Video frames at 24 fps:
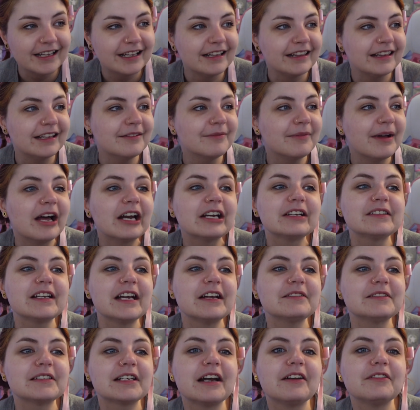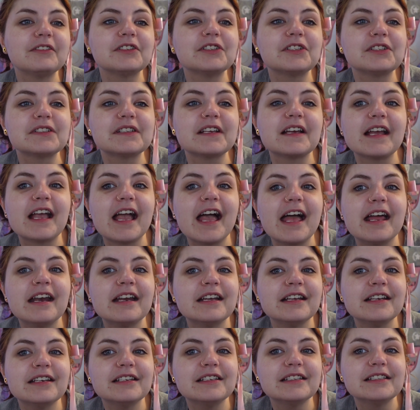The amount of times that I have to just, like,
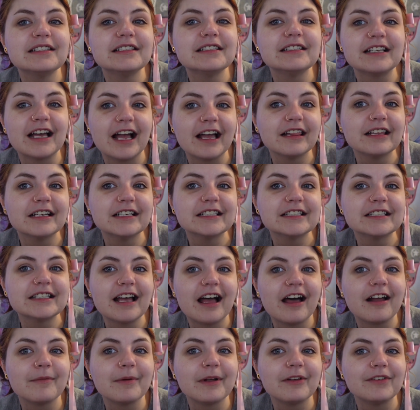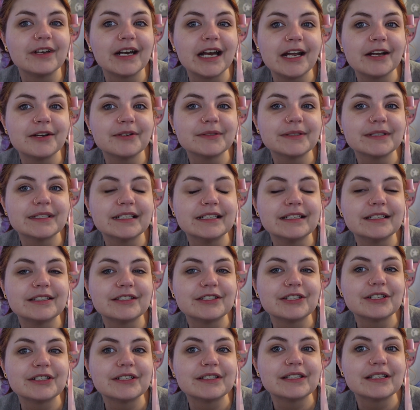edit silence out of my videos is
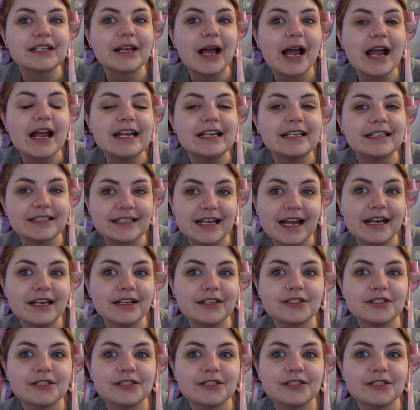just insane.